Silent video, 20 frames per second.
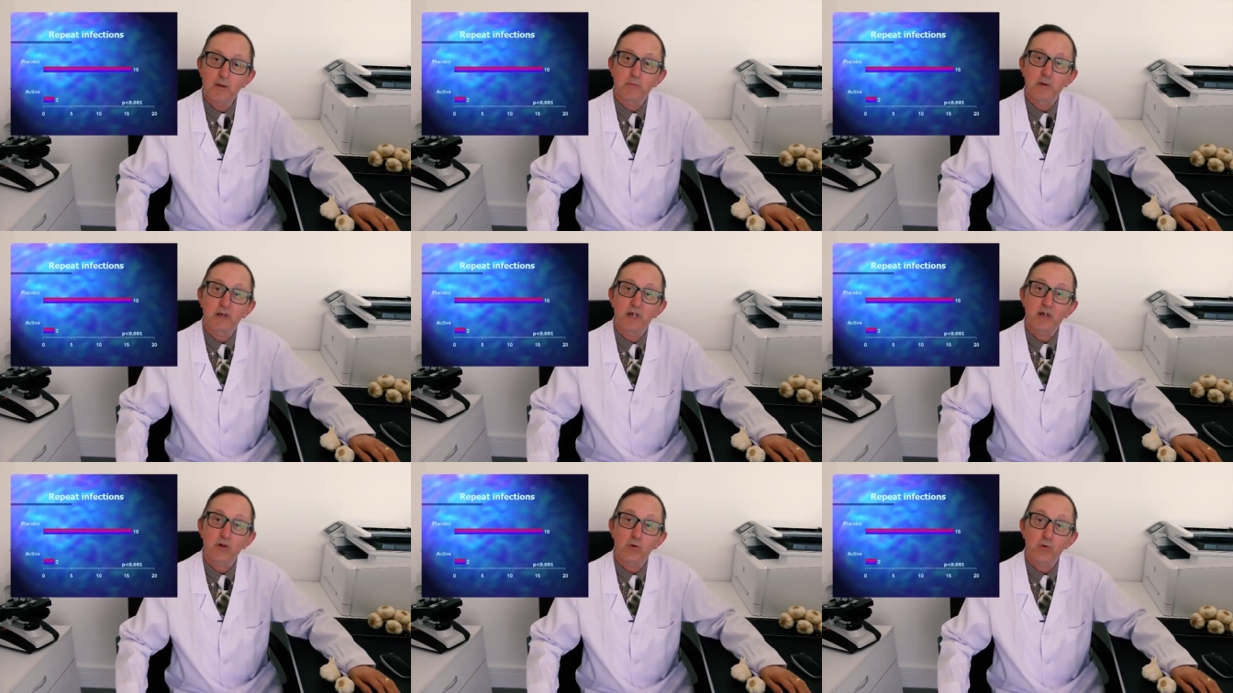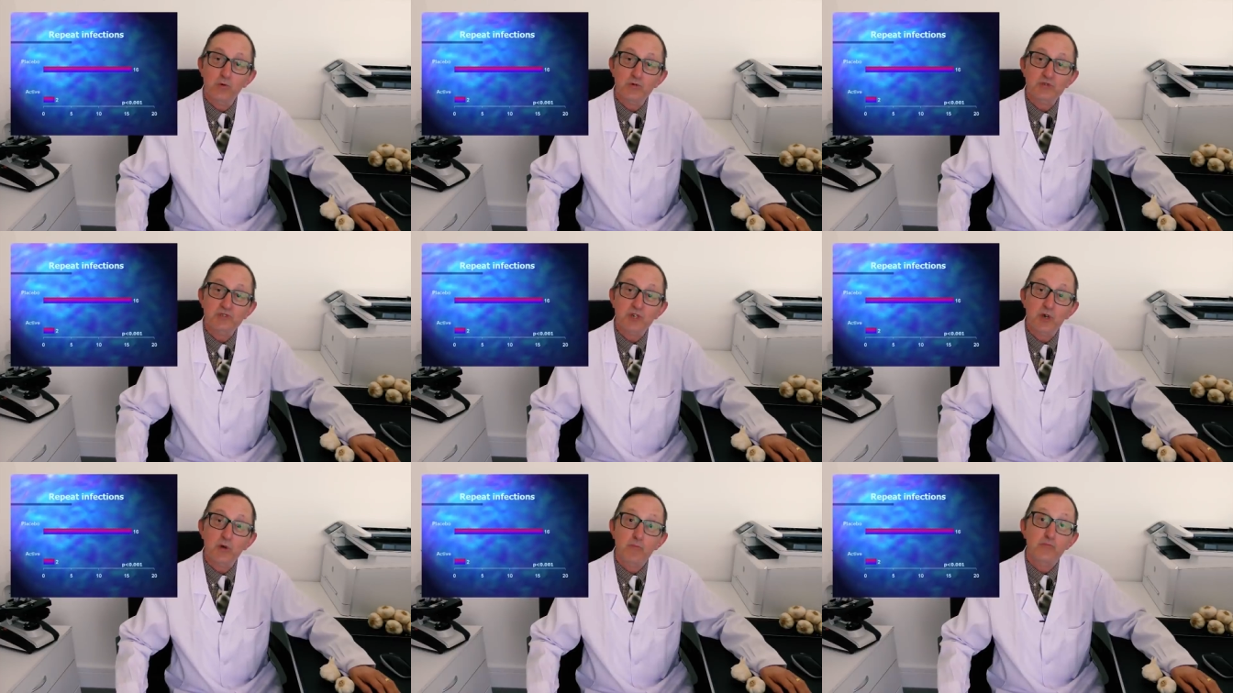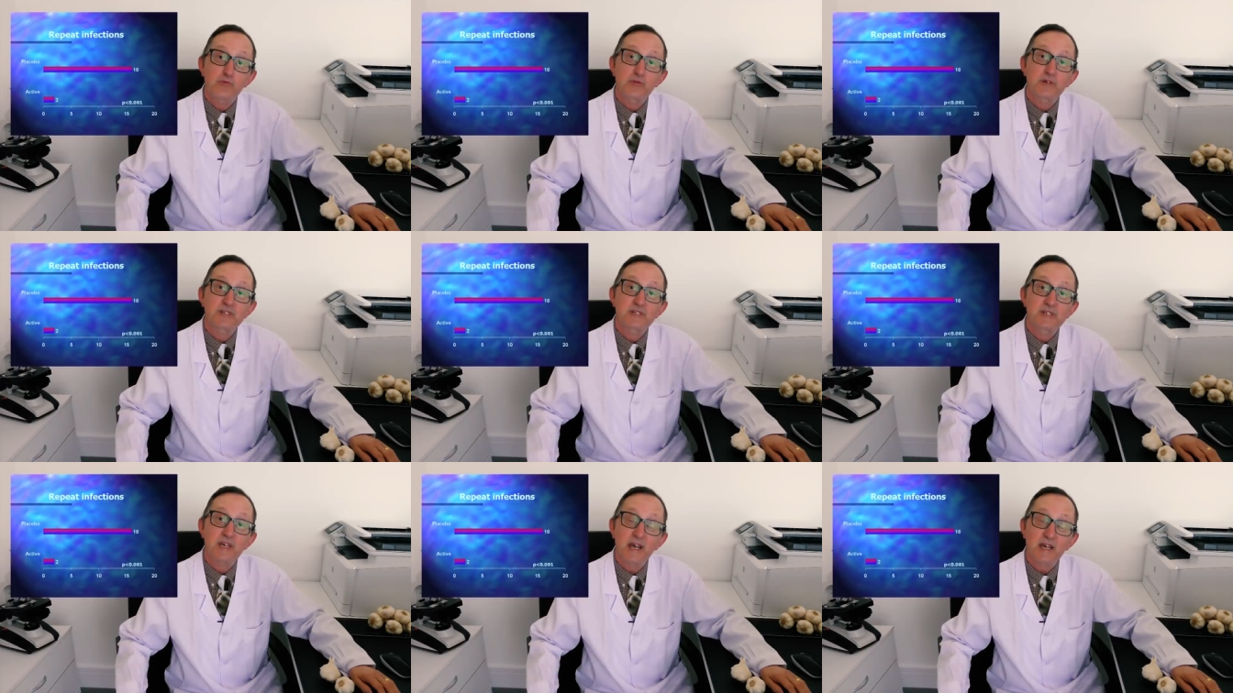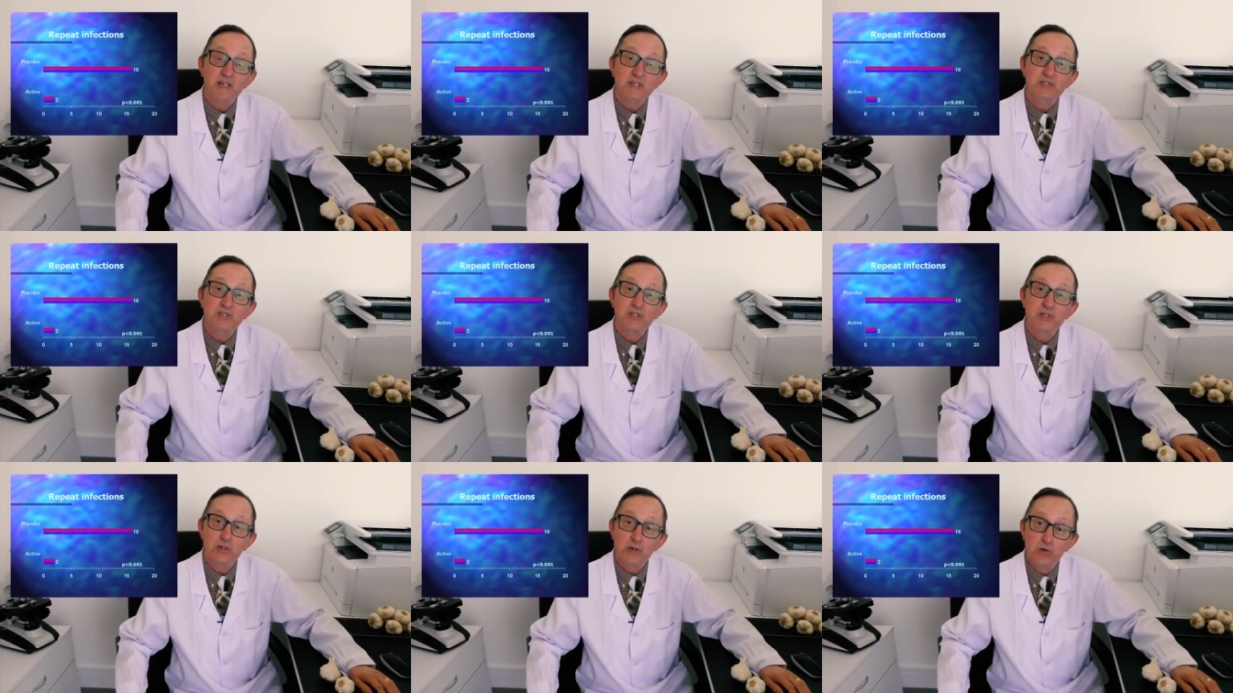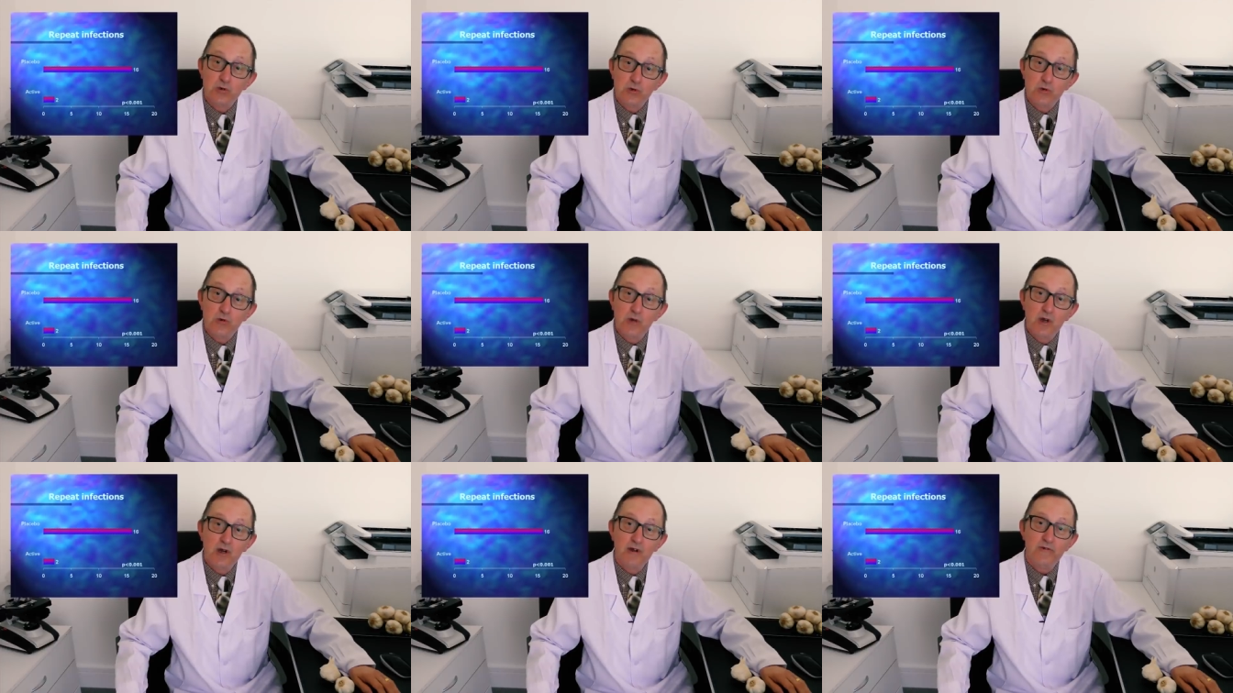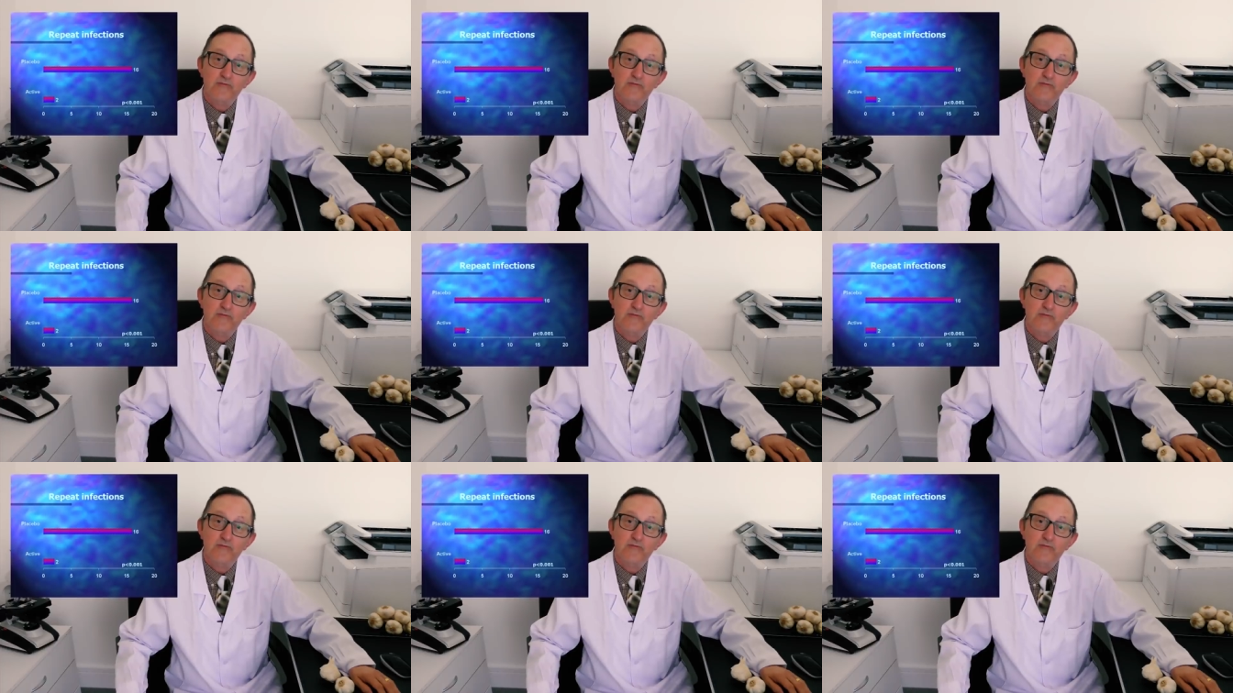but it also protects you